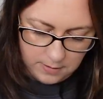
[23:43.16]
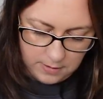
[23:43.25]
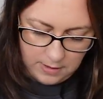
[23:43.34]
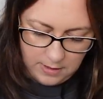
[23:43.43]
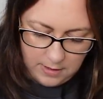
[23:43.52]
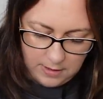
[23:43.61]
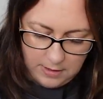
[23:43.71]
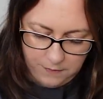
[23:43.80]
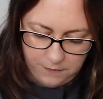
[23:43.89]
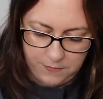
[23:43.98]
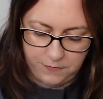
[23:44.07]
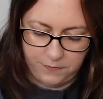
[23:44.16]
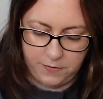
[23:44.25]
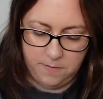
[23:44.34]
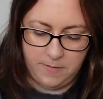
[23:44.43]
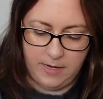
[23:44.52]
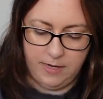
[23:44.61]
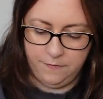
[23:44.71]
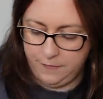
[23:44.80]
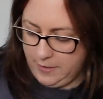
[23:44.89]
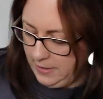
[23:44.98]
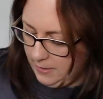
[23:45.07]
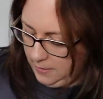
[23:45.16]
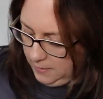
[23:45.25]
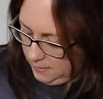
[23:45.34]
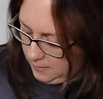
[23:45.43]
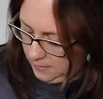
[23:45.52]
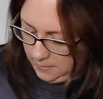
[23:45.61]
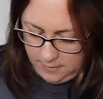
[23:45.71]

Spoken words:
a gift from a friend.